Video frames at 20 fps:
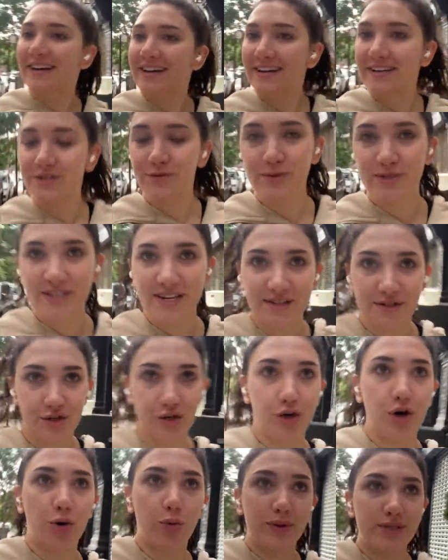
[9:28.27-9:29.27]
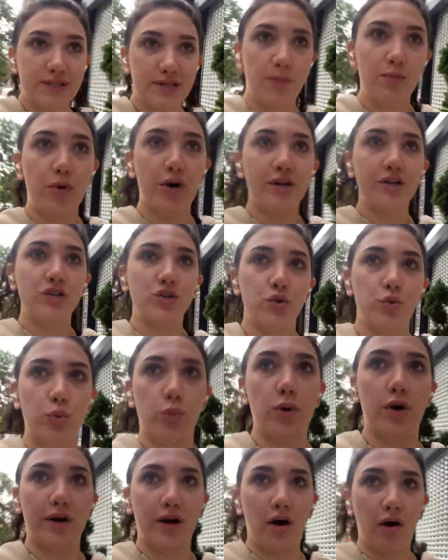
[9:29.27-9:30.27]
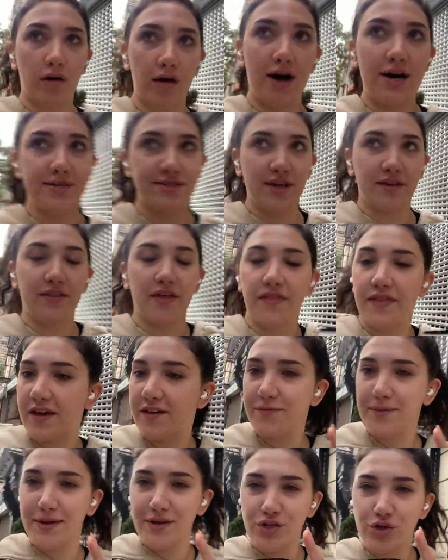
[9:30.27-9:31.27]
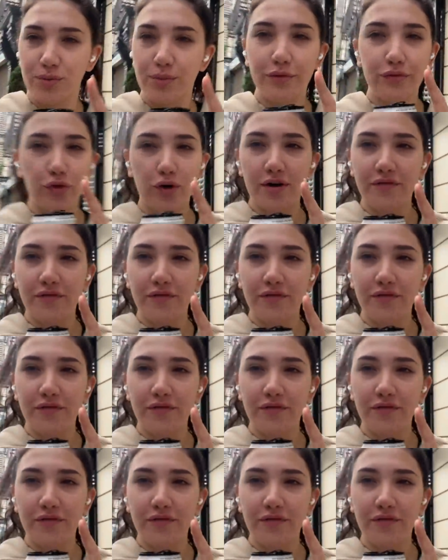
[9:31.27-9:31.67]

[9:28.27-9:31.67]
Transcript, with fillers: It's always nice to go with someone to a workout class like that they've been to before,